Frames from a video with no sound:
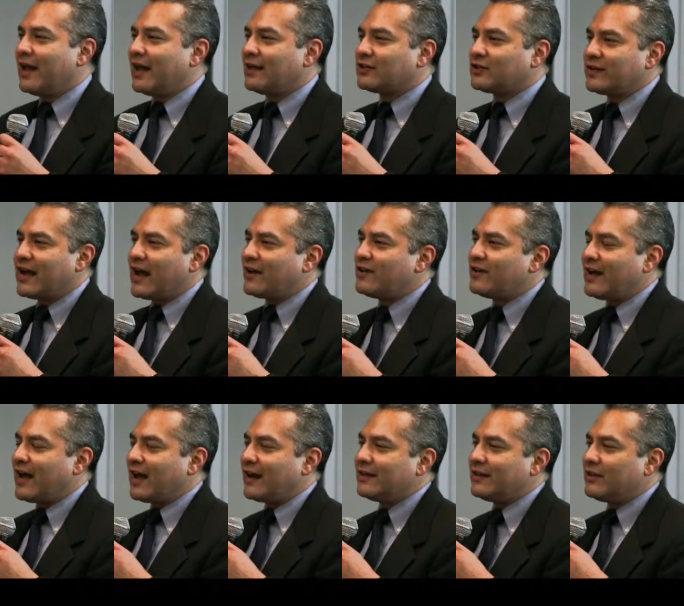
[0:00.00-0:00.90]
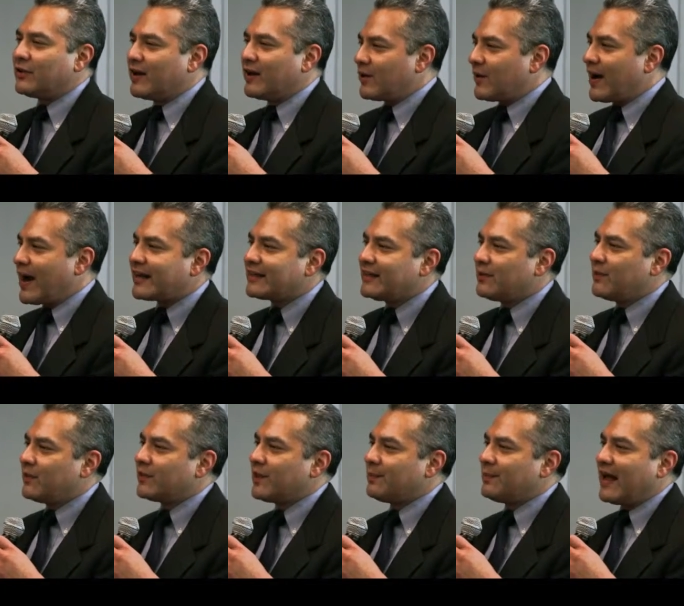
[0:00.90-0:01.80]
And so now you're interacting
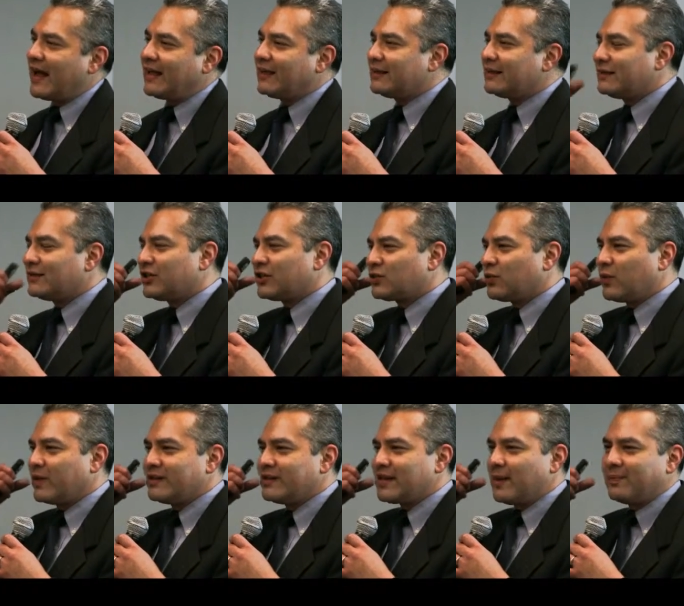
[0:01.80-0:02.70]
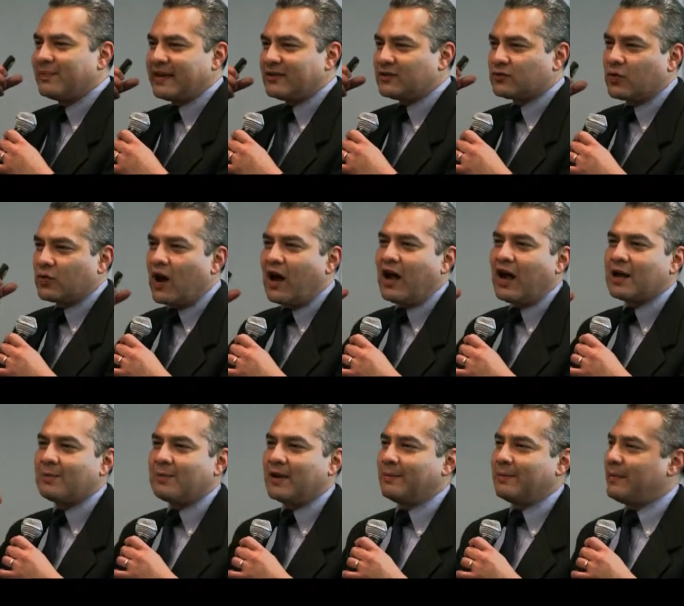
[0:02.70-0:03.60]
with them not just when something's
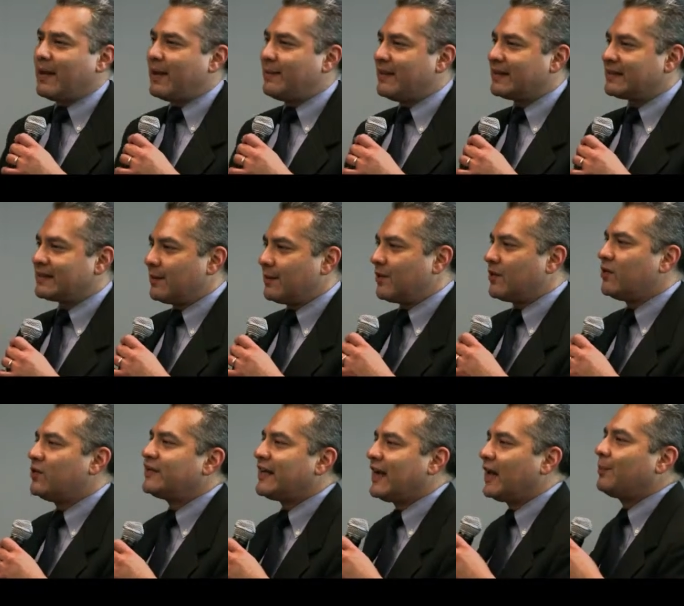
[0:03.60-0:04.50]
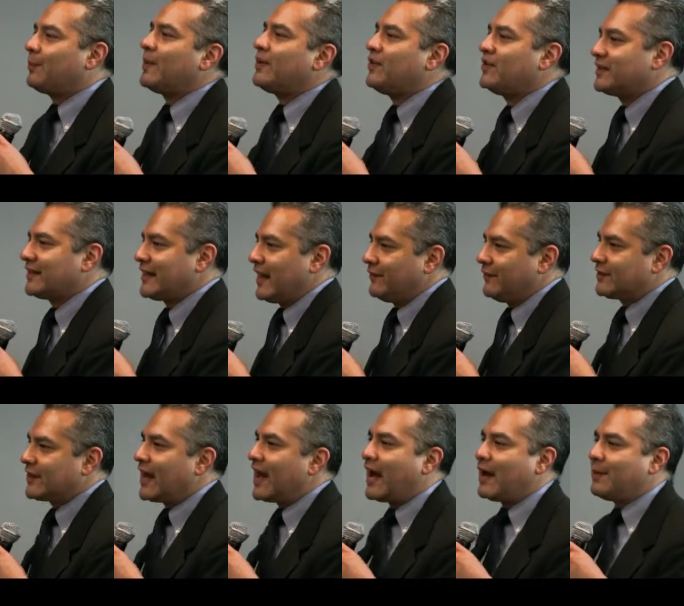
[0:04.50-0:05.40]
wrong, but maybe as someone who's helping you
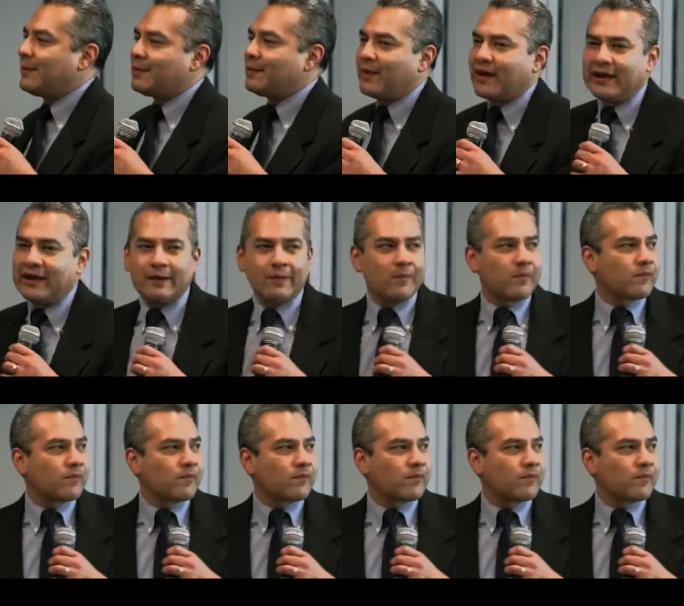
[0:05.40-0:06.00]
save time and money.